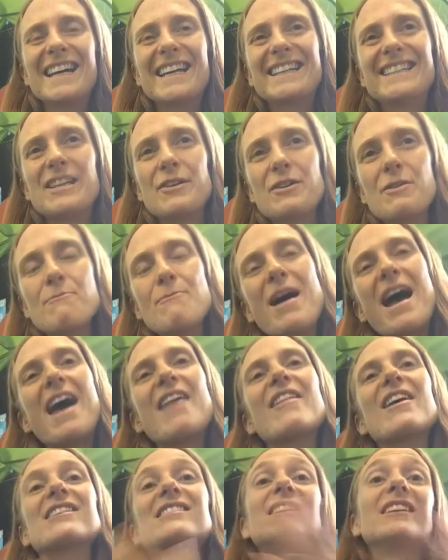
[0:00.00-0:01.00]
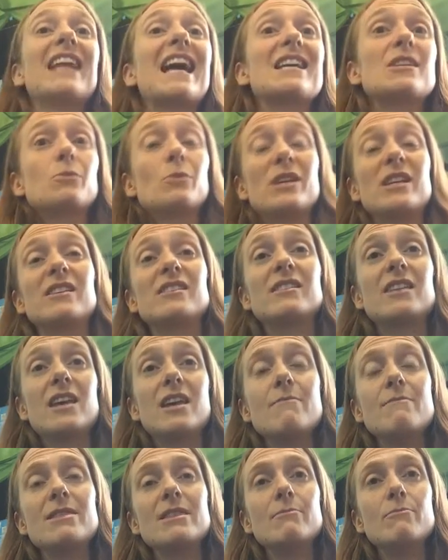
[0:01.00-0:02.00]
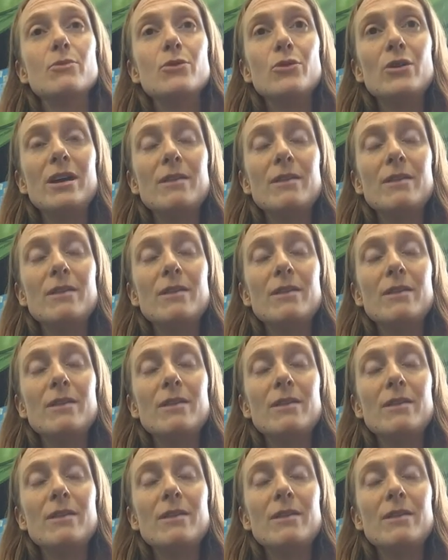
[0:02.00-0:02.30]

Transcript: So compare that to last week's theme in